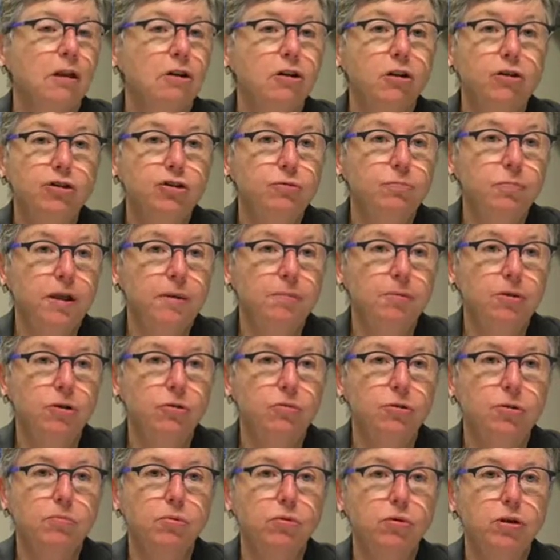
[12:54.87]
Lots of people
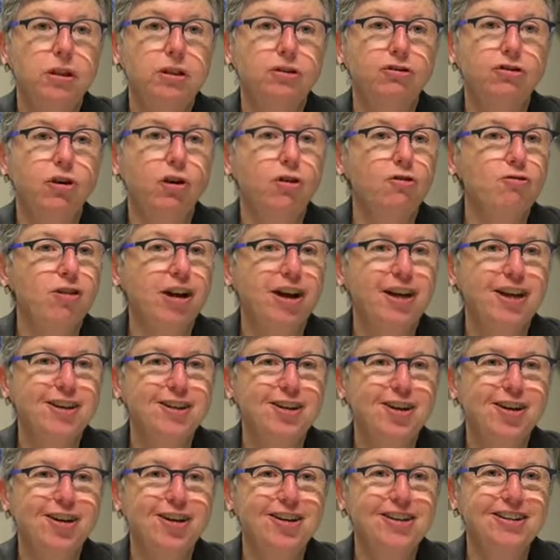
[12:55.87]
who are bullies don't
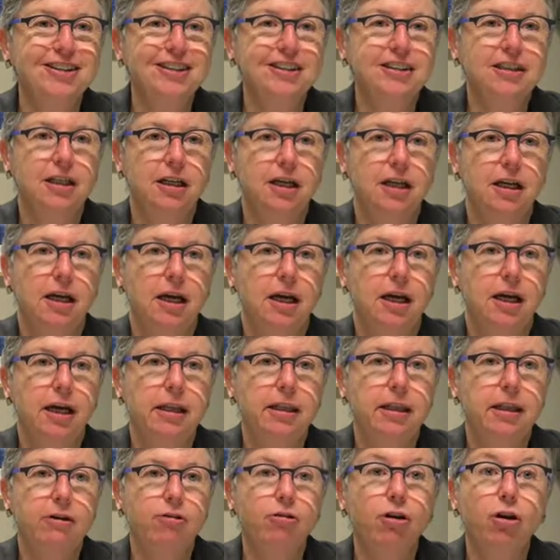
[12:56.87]
recognise
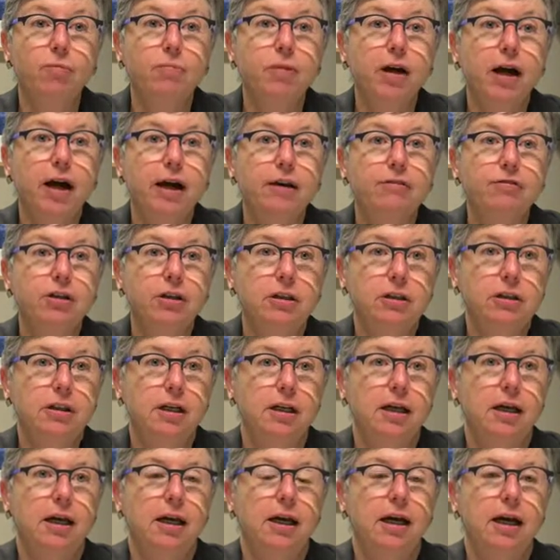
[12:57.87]
their own behaviour
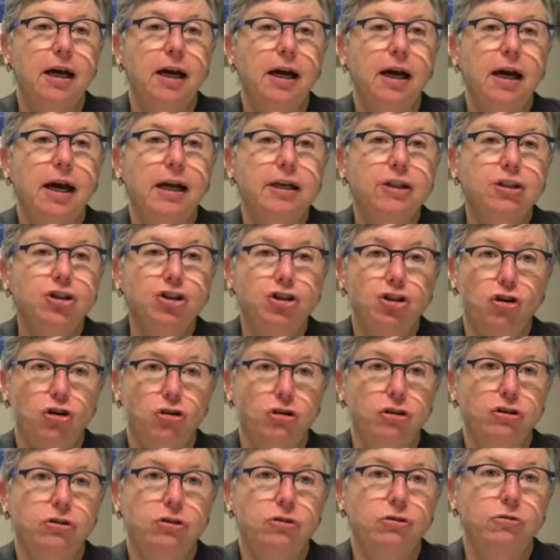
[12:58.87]
and are
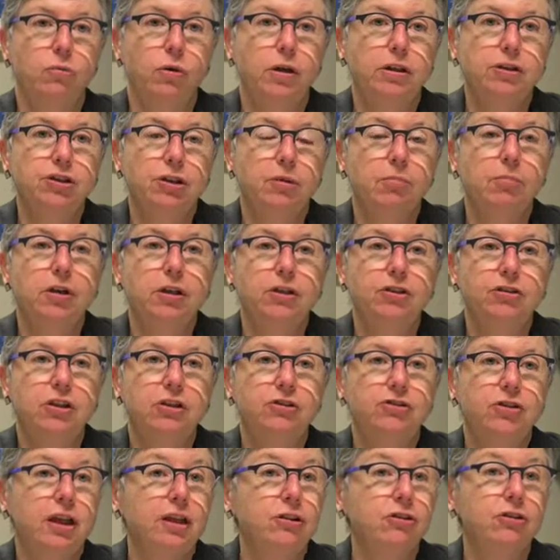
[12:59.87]
shocked when somebody
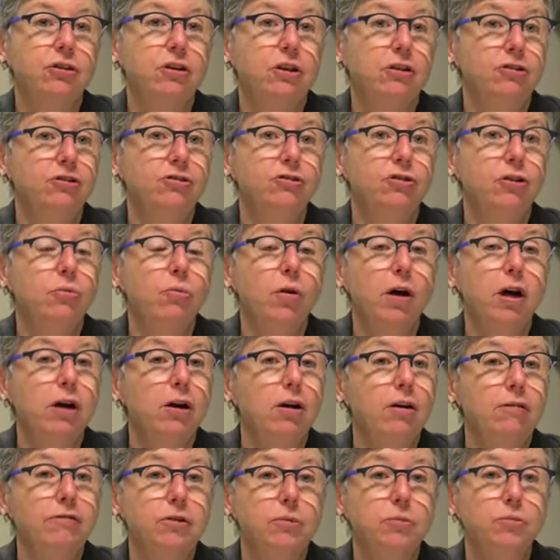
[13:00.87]
says this is the way
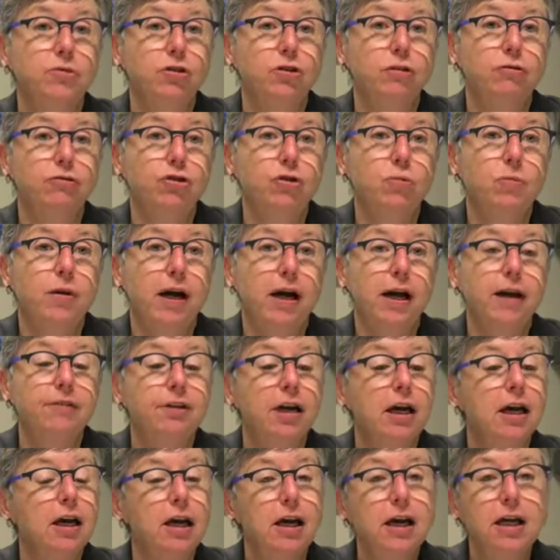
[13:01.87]
I've observed your
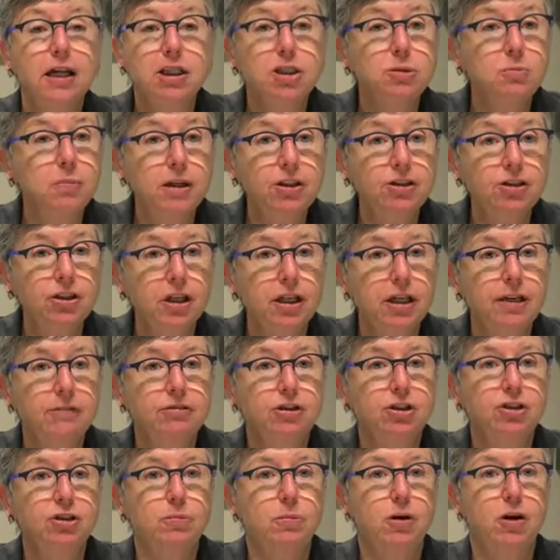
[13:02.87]
behaviour, especially
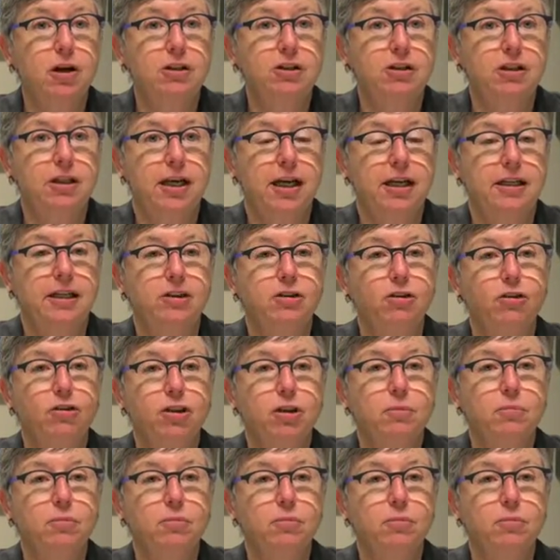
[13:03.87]
if it's a bystander, not